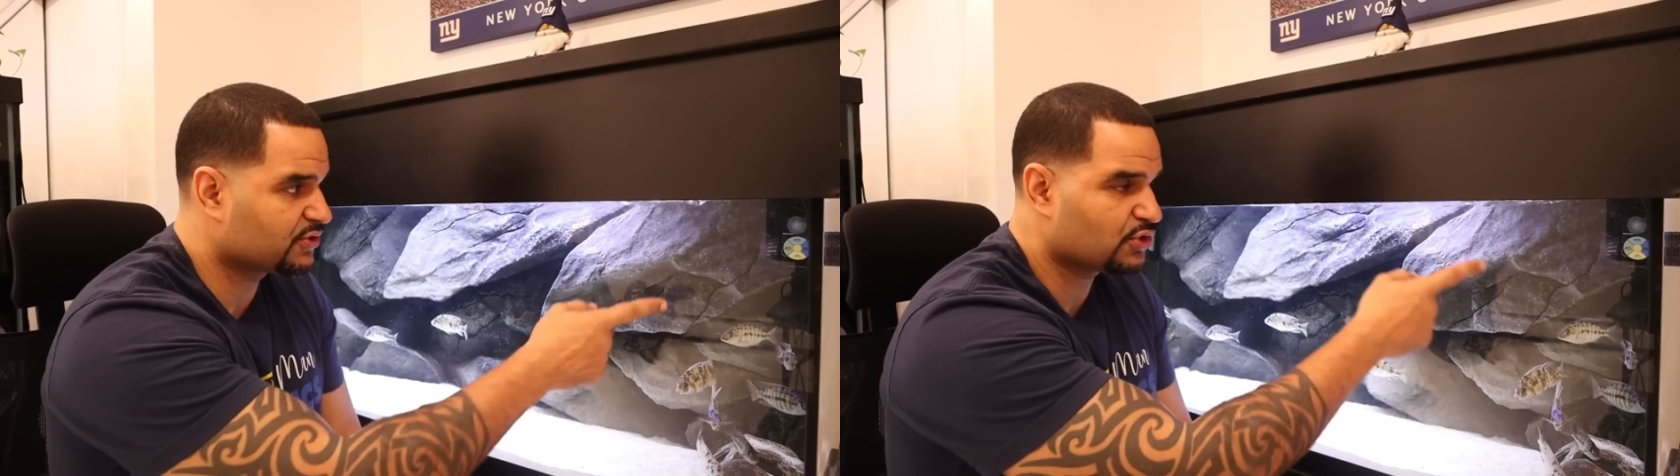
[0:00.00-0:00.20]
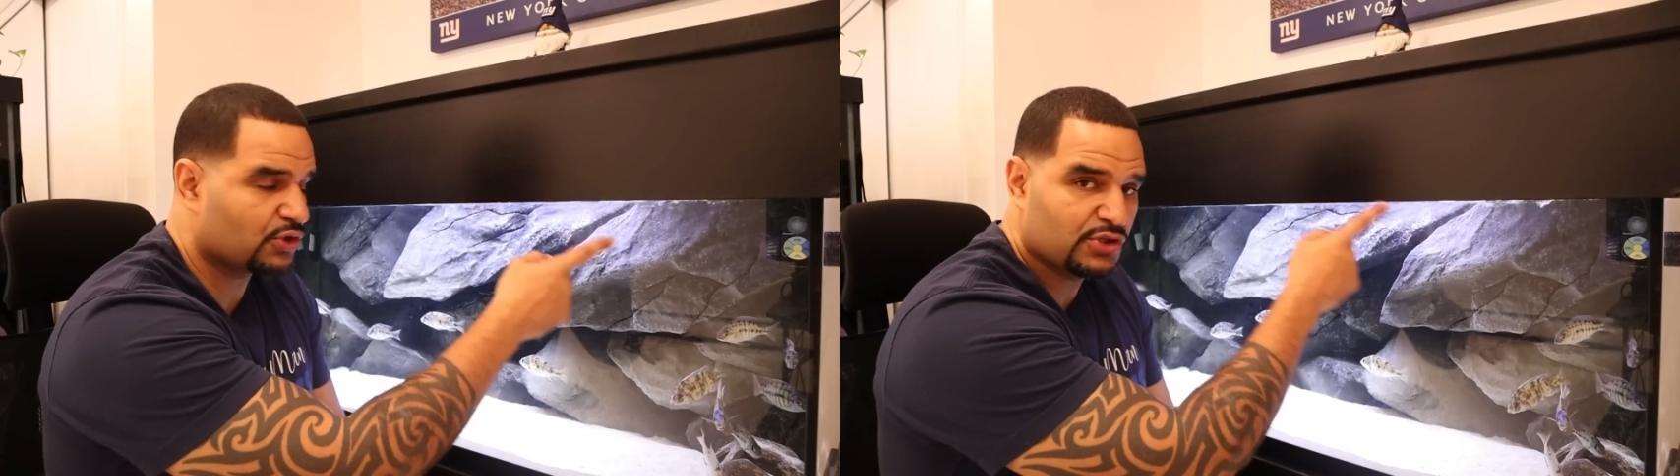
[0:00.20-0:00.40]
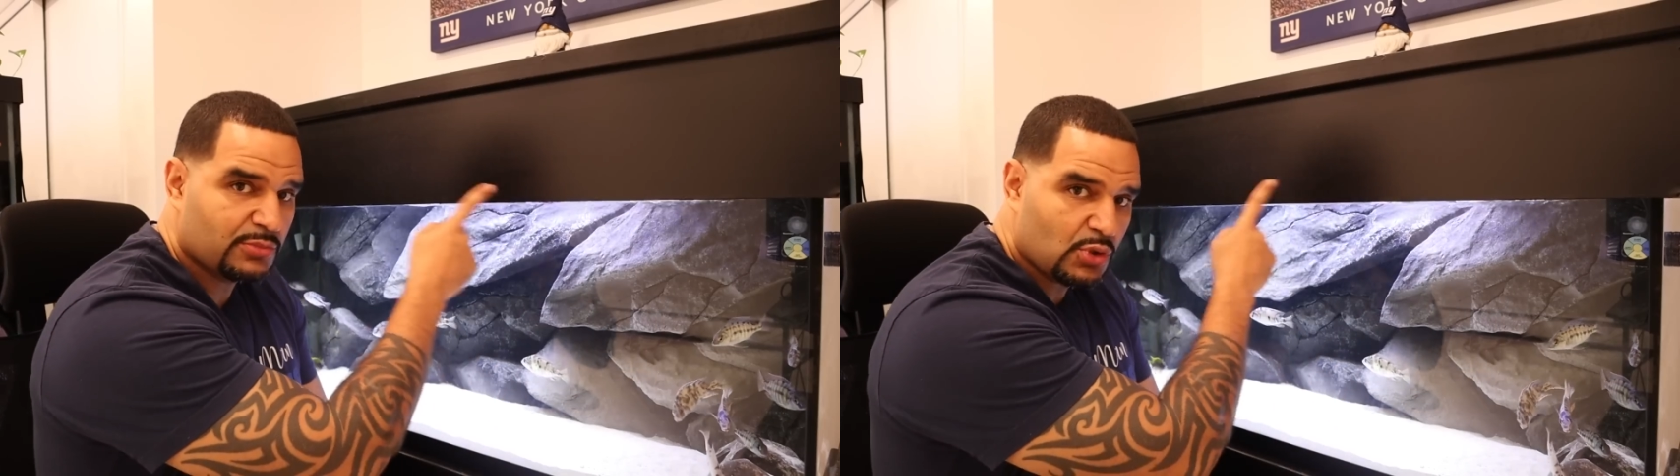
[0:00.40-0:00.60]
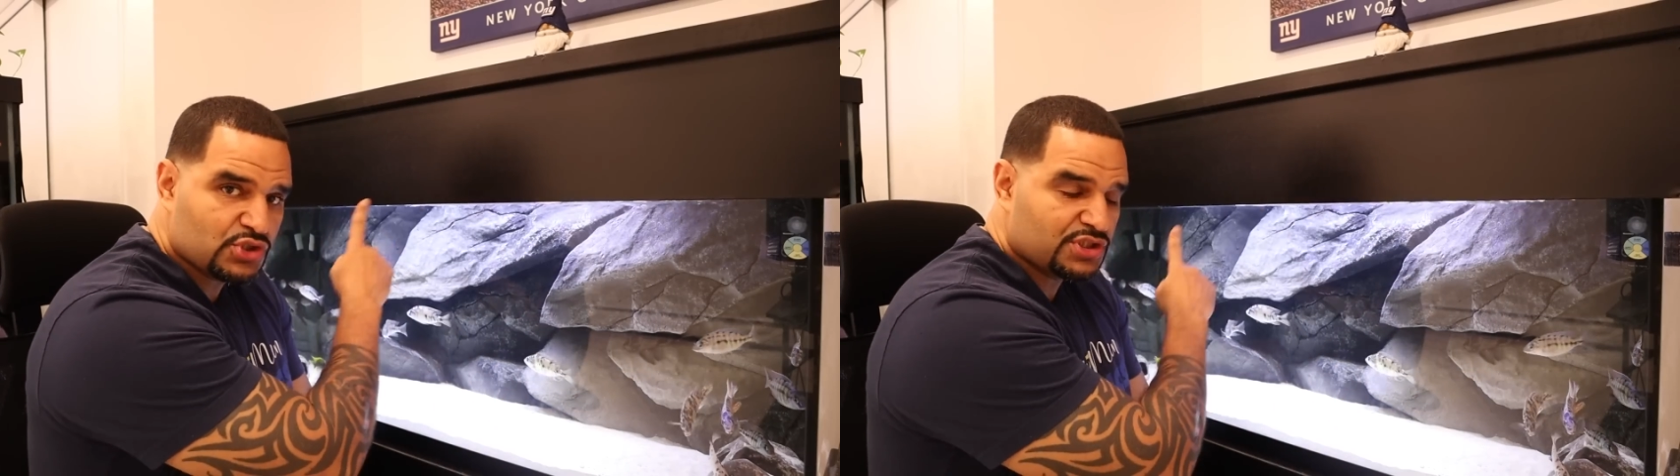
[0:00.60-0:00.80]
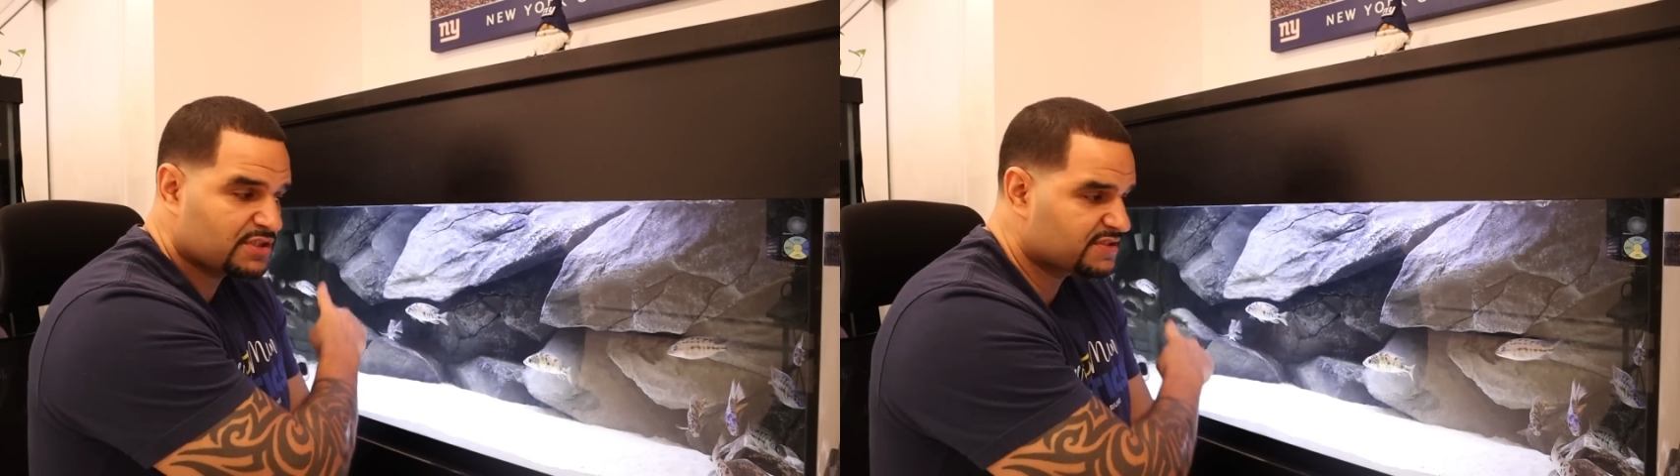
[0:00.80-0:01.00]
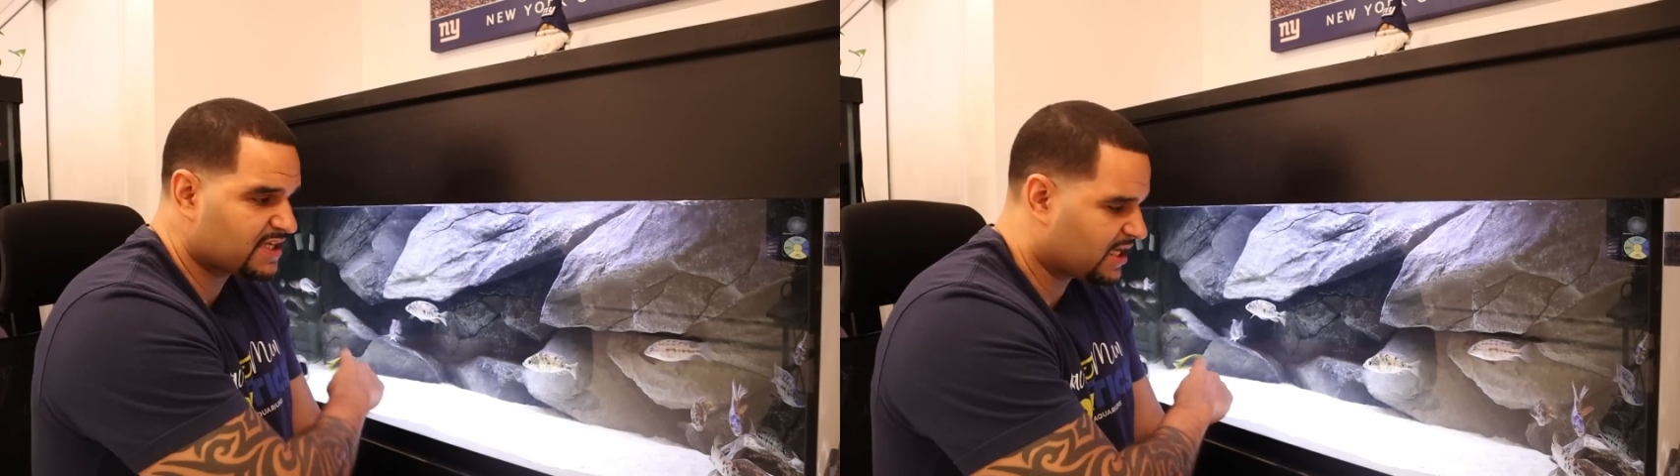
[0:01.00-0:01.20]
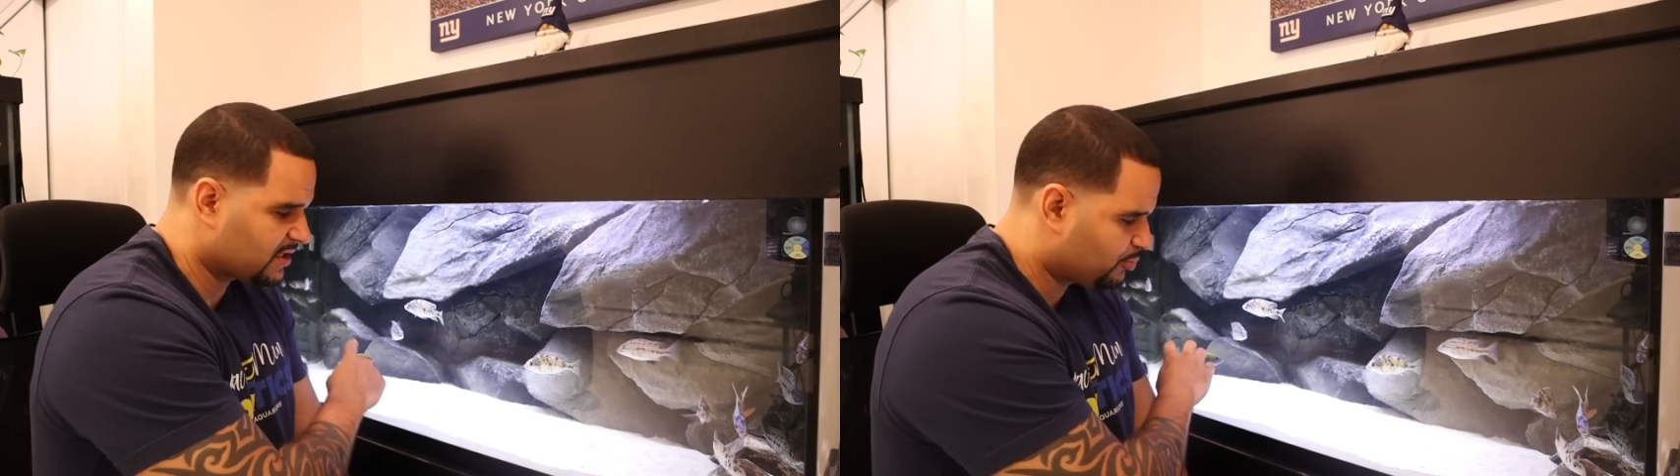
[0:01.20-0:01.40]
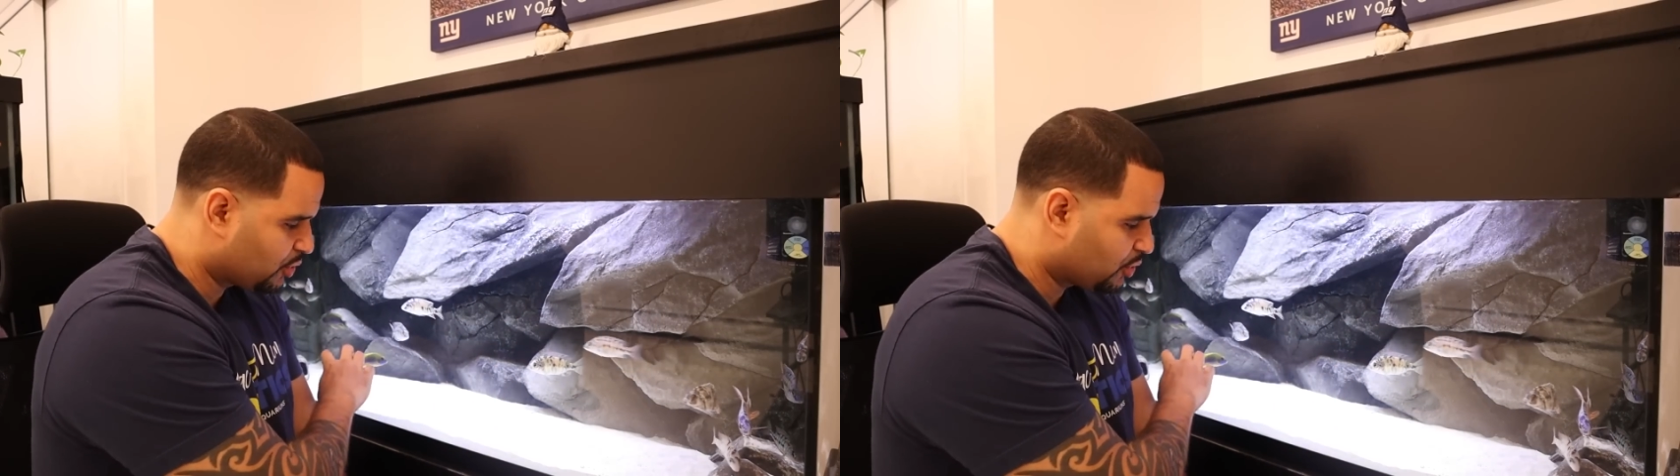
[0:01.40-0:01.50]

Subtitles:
the circular motion in the tank,